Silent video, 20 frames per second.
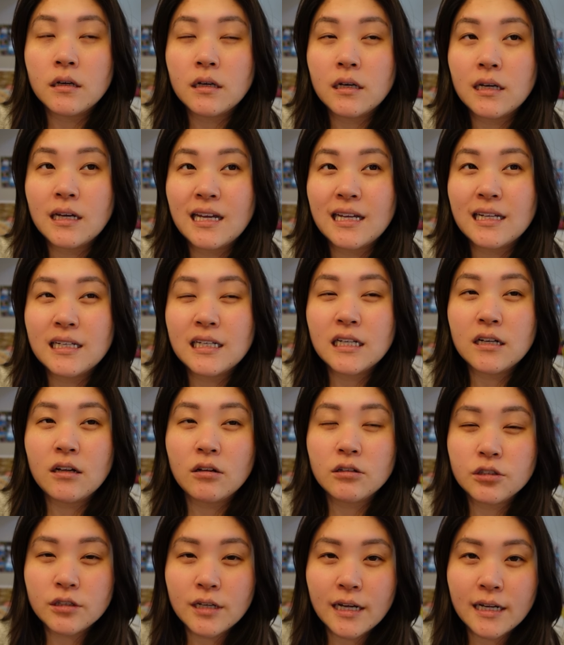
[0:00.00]
And it
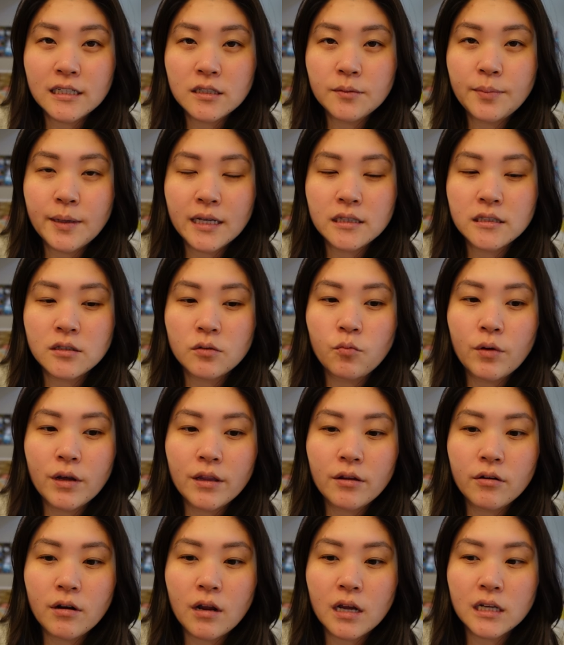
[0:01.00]
also kind of depends on
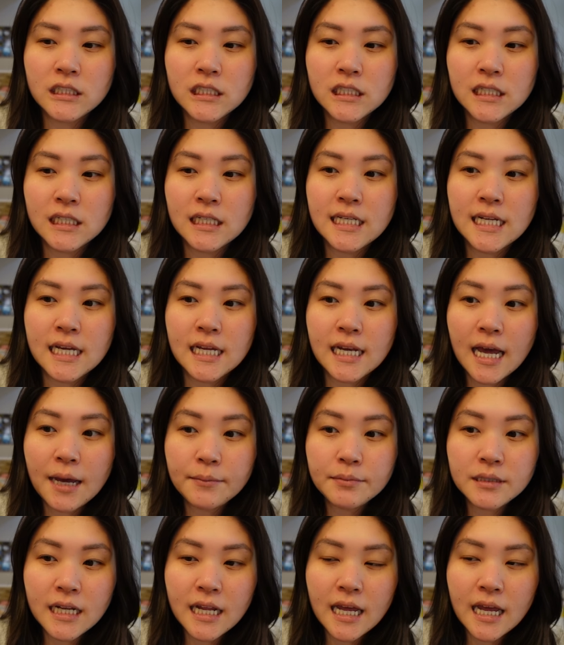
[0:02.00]
whether or not she's going to take a
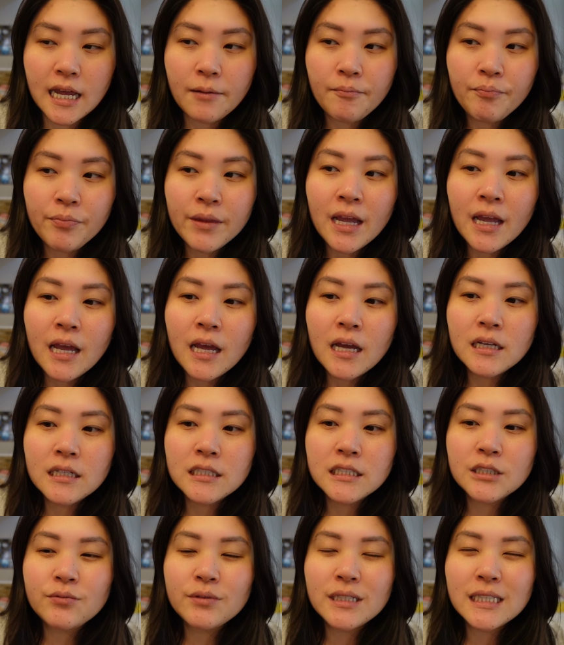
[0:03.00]
nap today.
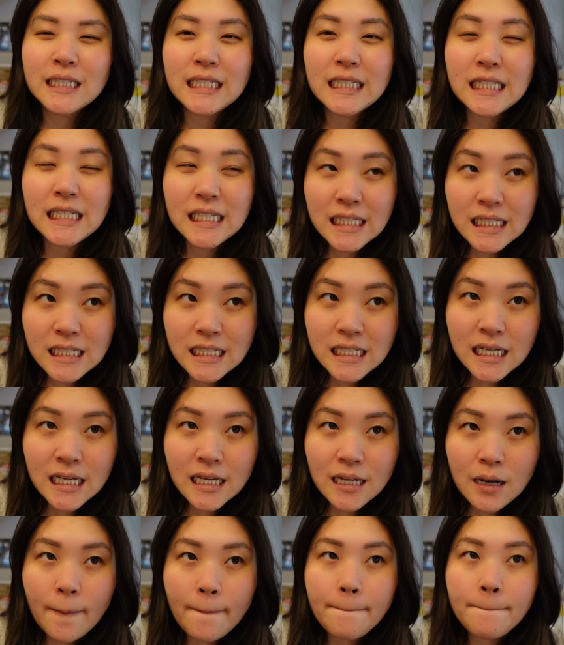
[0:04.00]
She really needs
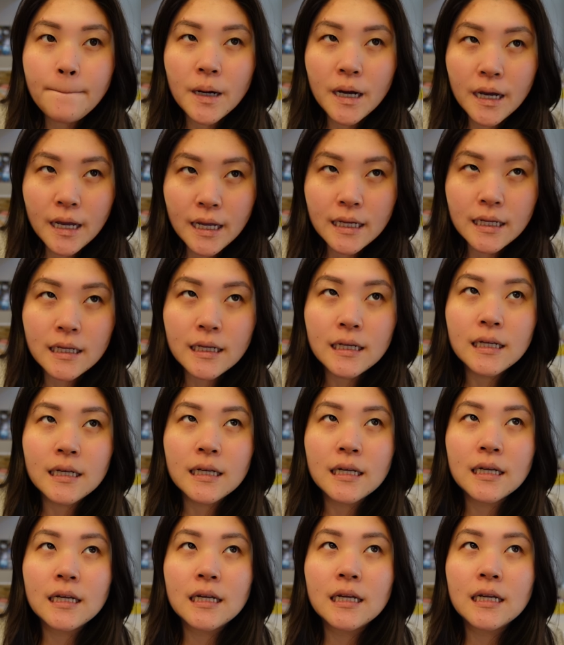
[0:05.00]
it, but
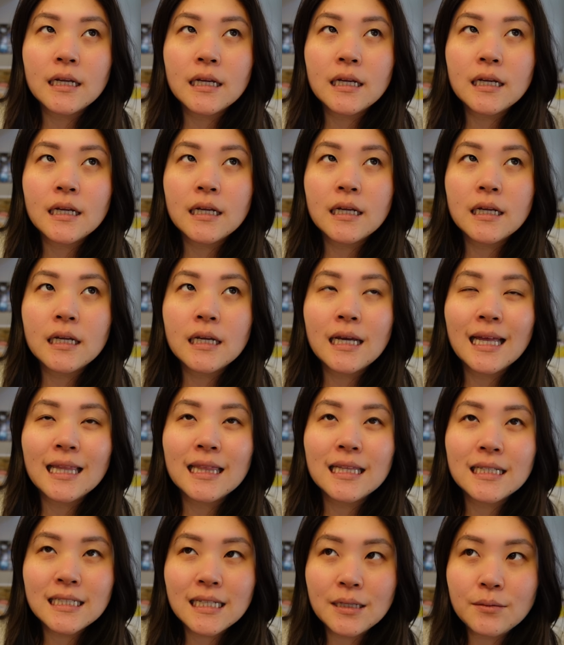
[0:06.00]

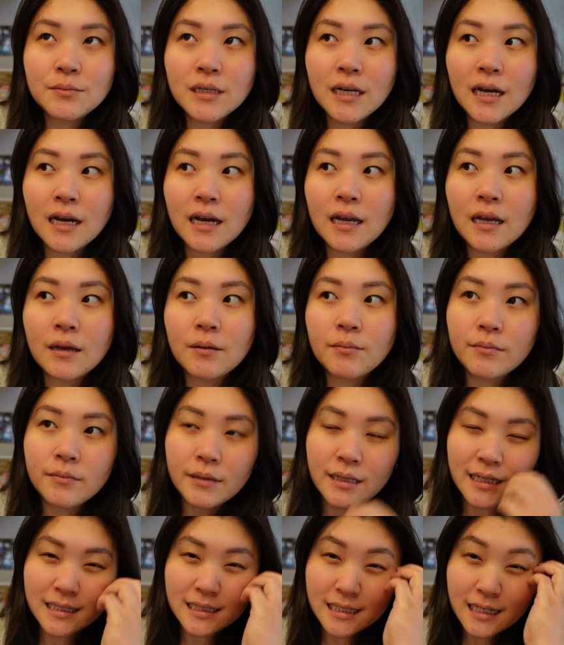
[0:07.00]
at the same
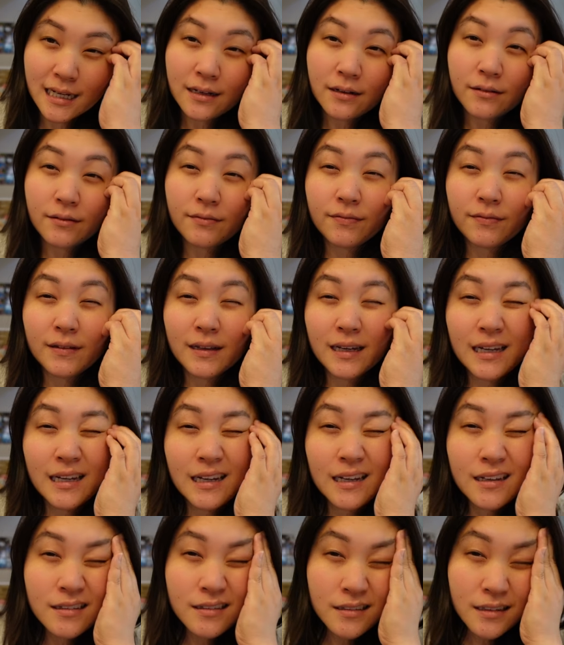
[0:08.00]
time, it's kind of
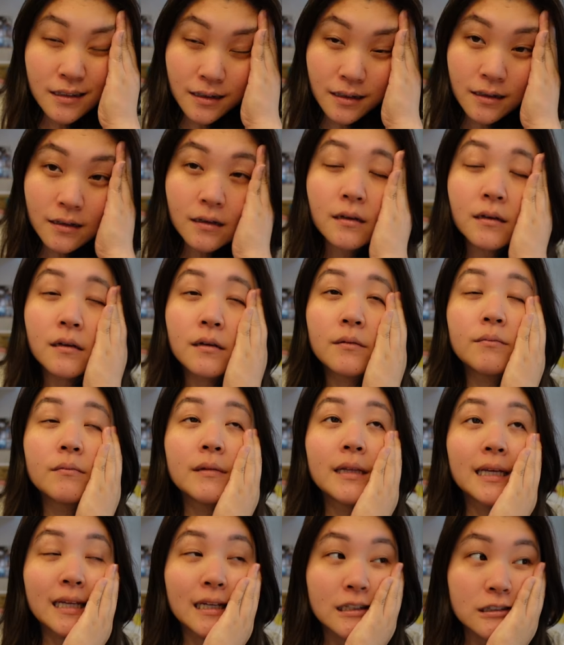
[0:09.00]
like, um,
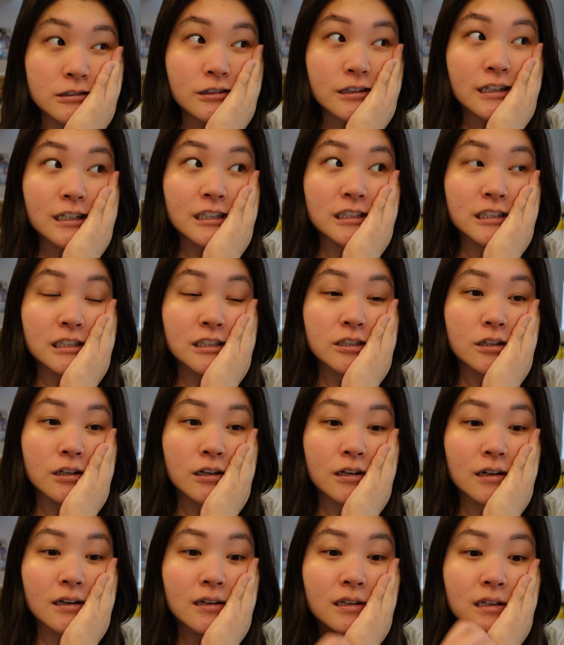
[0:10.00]
like yesterday she
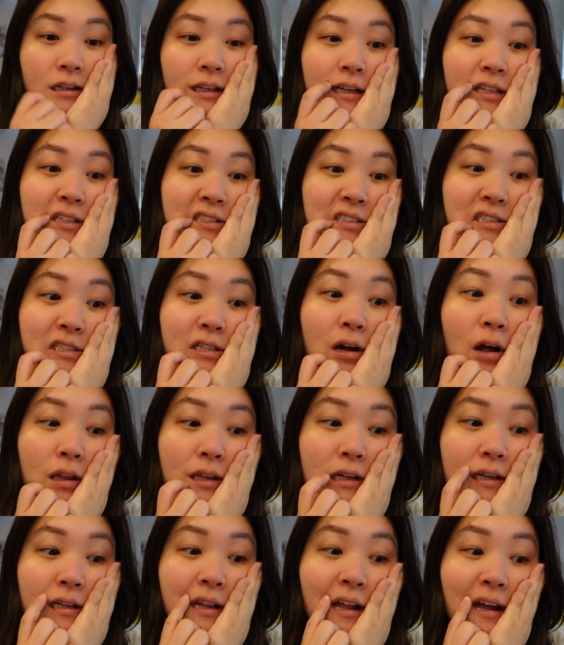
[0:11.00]
took like a
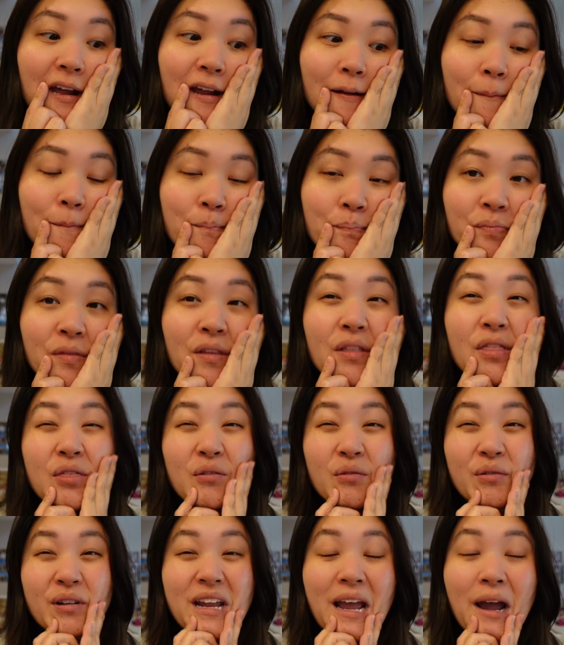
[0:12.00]
solid like
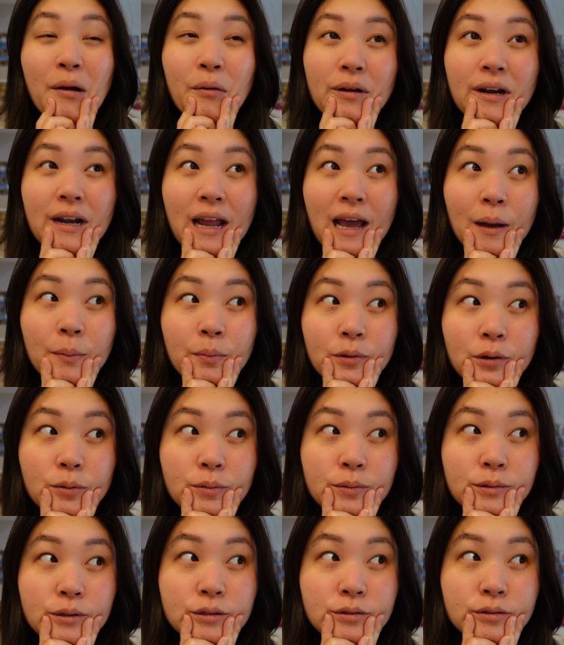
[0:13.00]
three hour nap
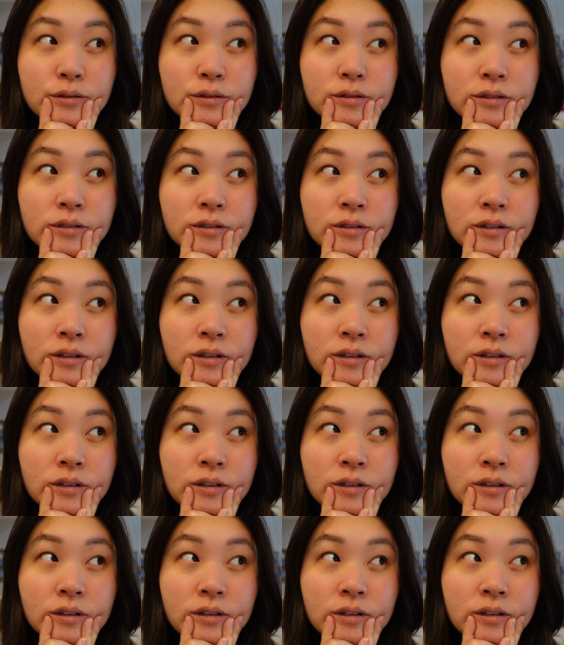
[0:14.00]
almost